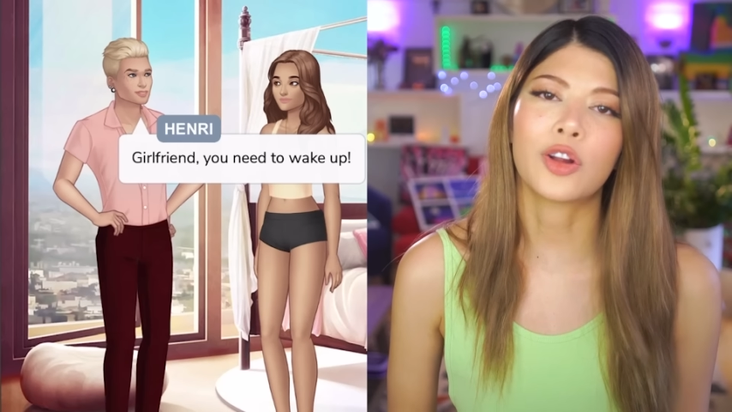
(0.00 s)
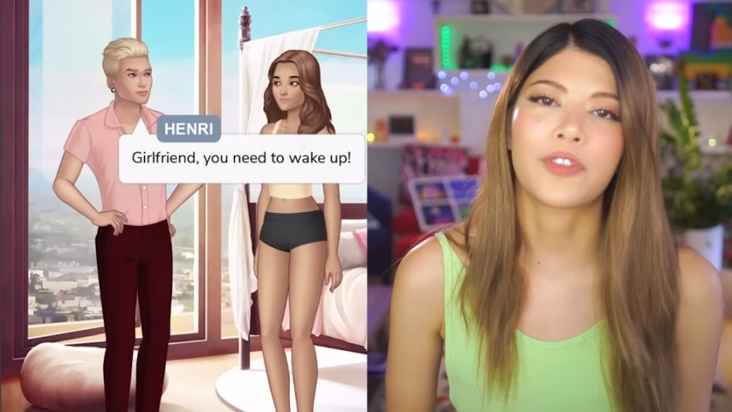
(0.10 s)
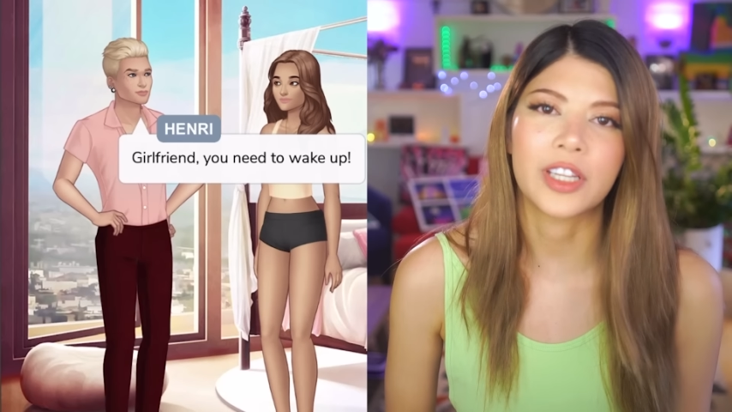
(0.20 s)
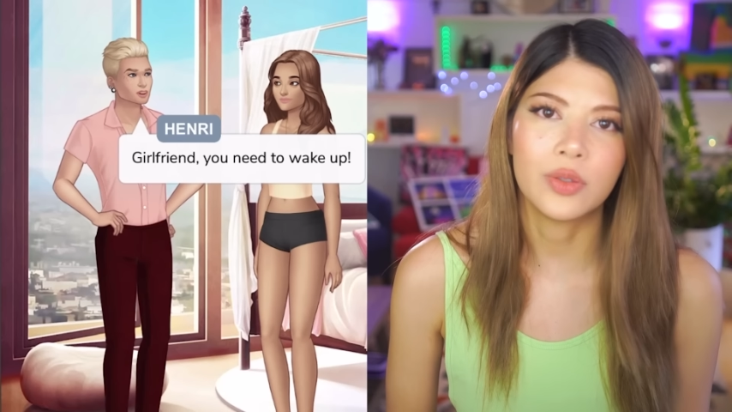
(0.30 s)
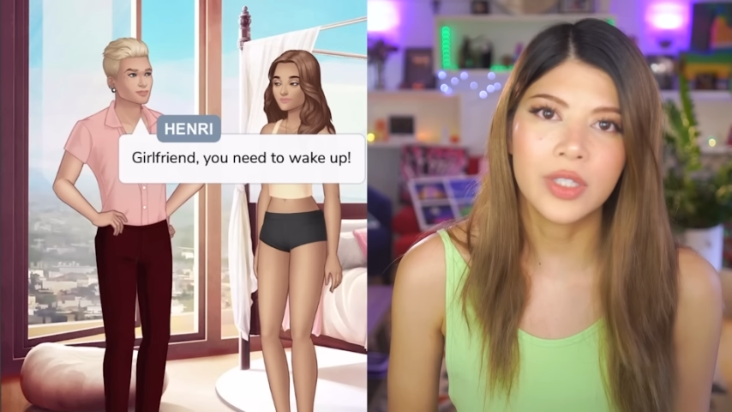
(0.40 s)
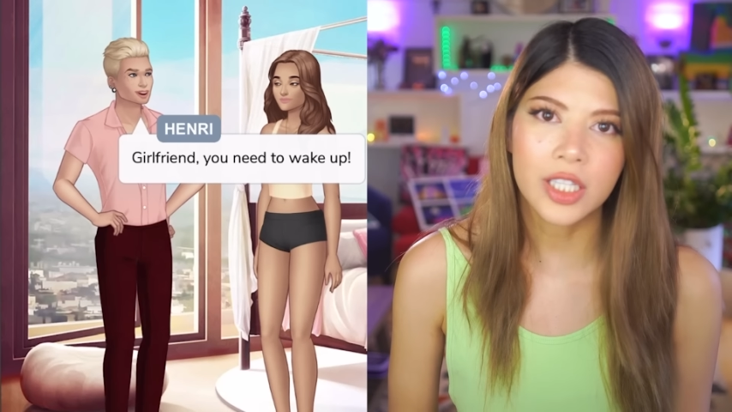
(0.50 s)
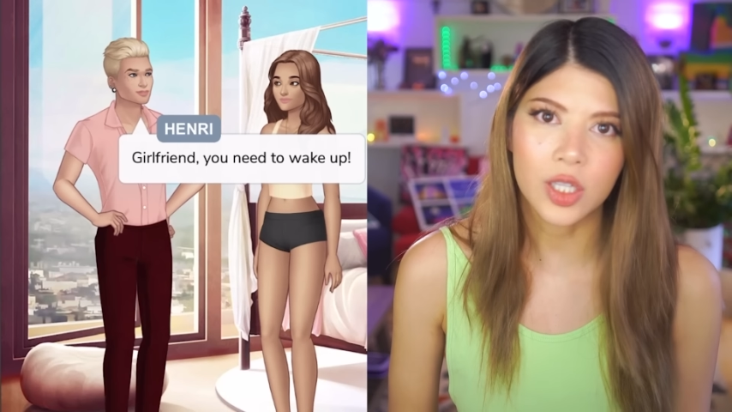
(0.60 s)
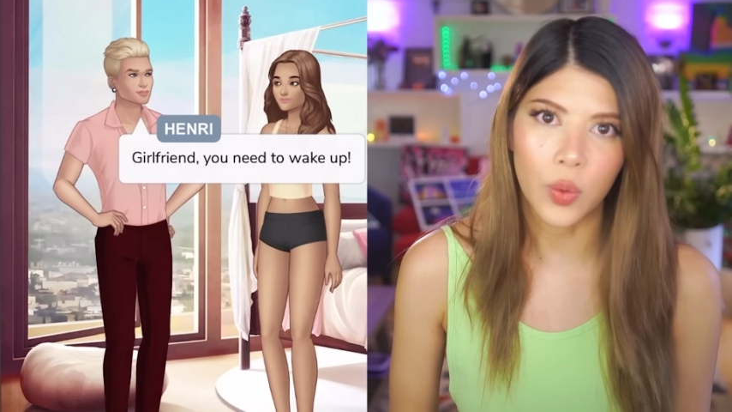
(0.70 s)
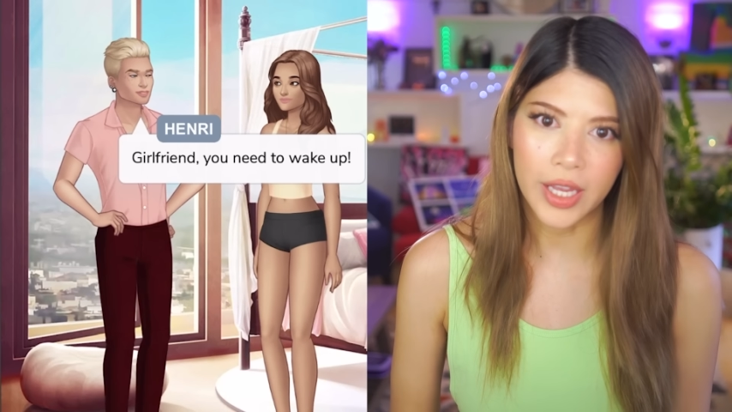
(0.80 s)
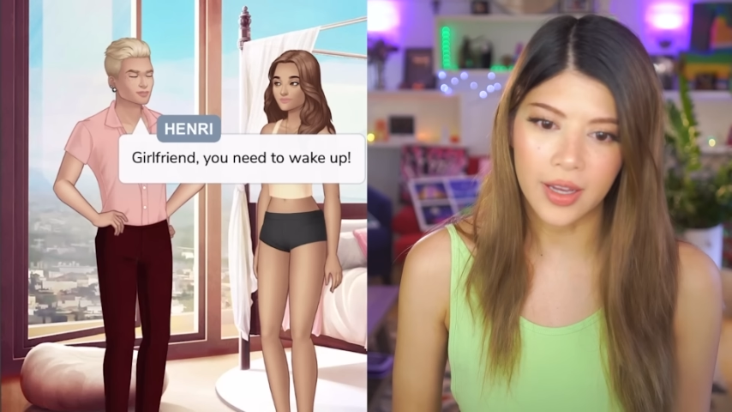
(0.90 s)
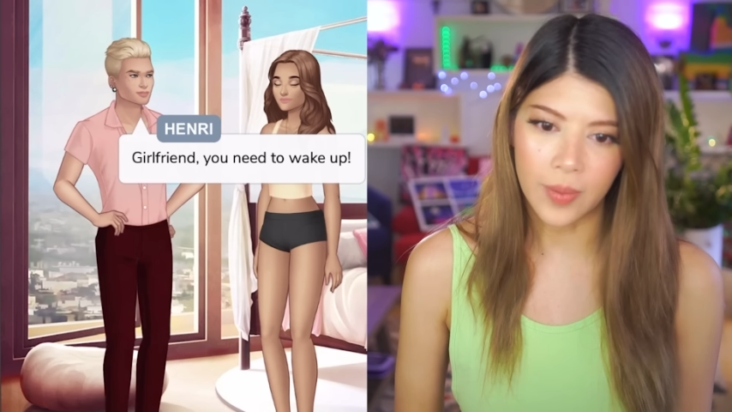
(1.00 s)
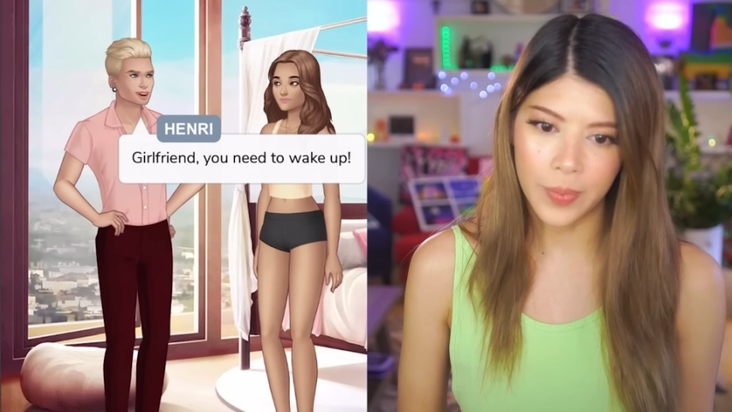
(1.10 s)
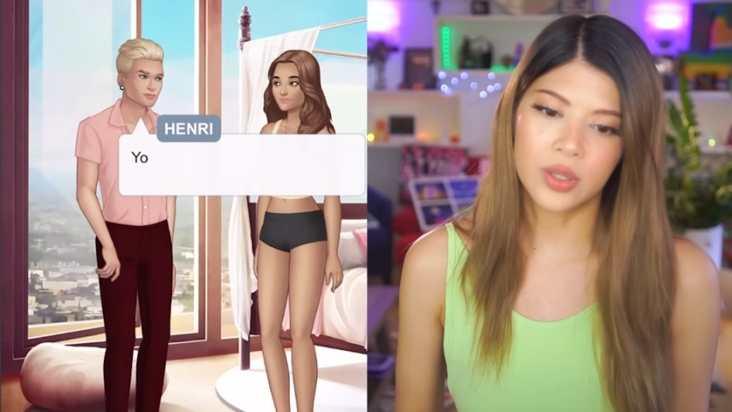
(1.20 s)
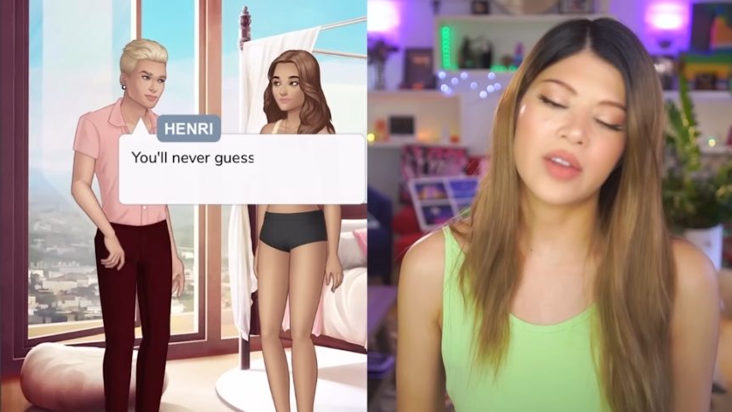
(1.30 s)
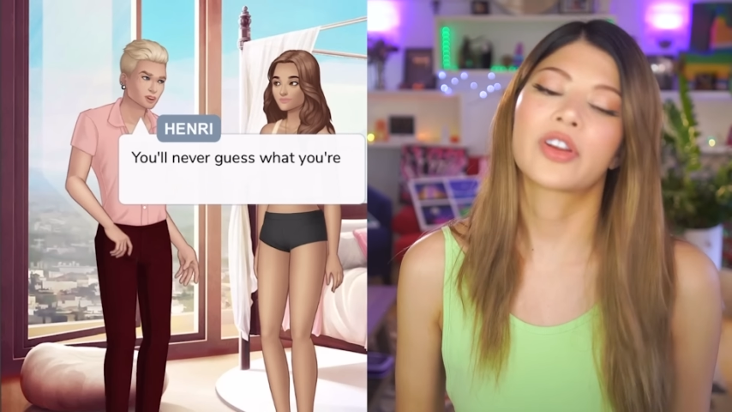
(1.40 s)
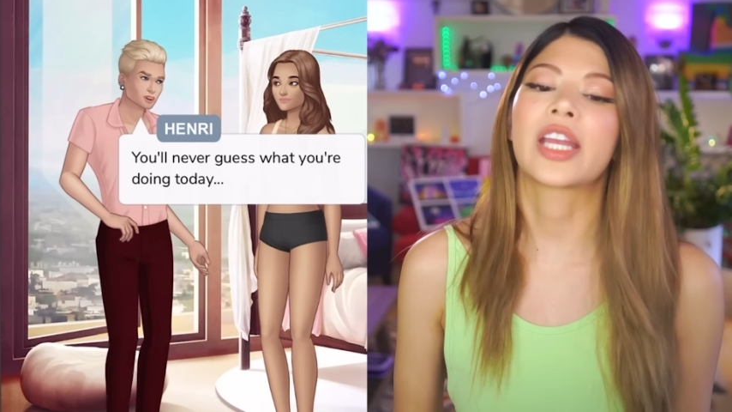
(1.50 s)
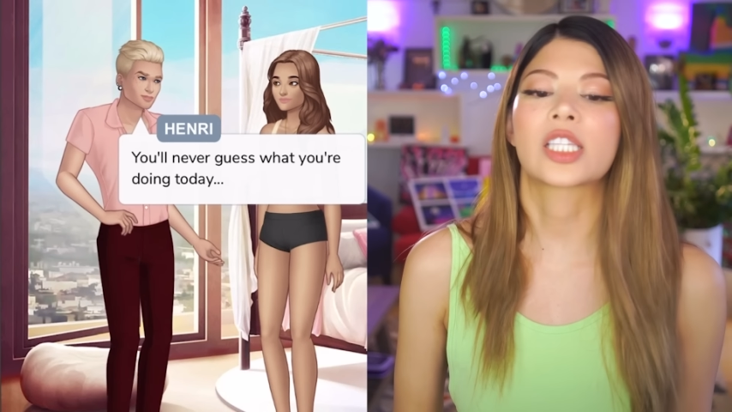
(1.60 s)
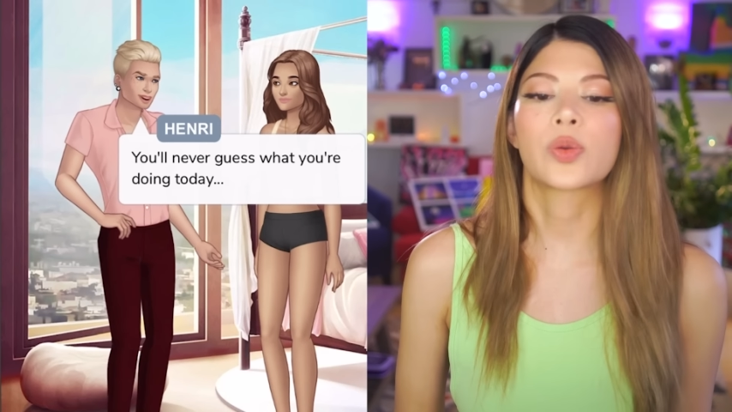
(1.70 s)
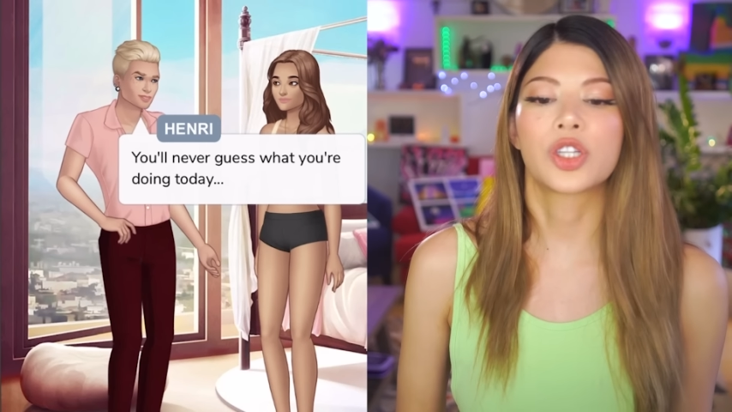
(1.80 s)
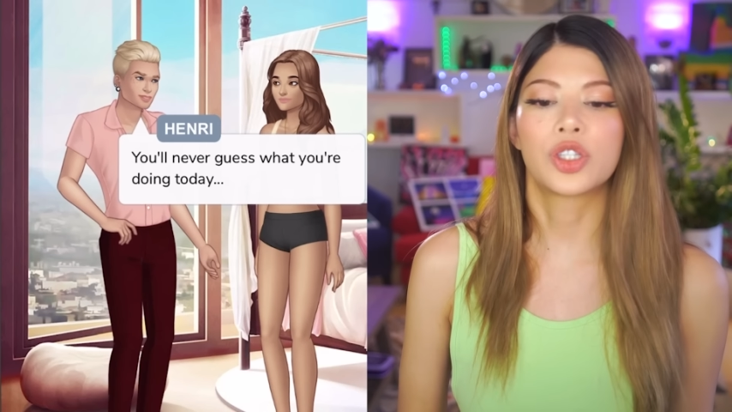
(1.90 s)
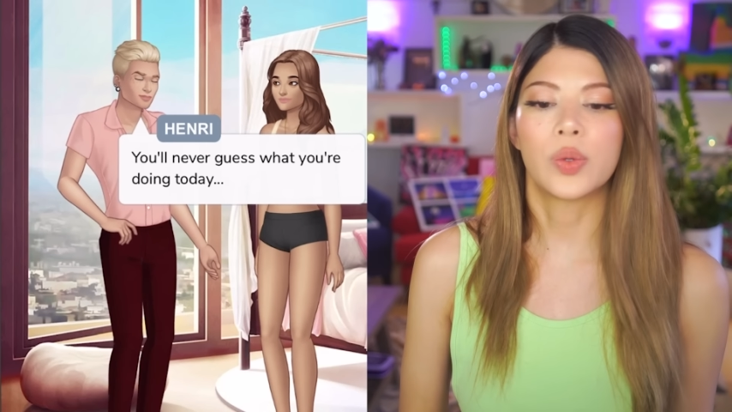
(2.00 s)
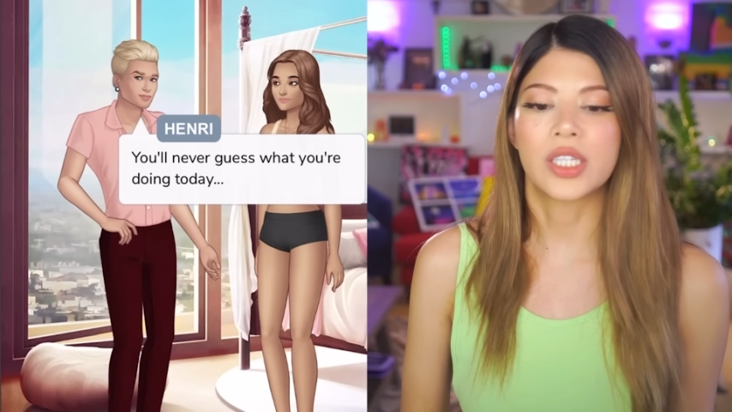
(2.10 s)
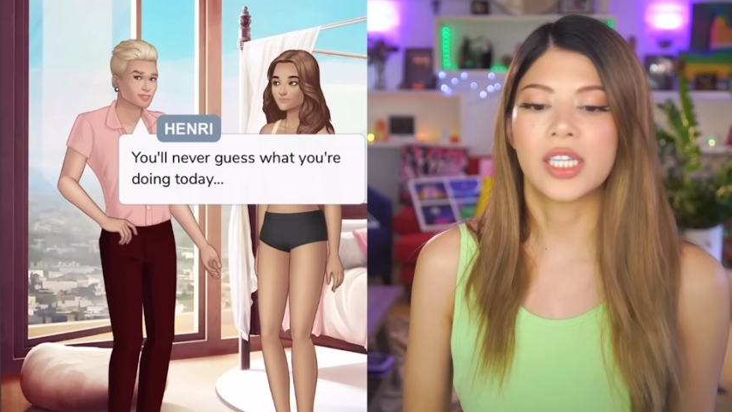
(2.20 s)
Speaker 1: Girlfriend, you need to wake up. You'll never guess what you're doing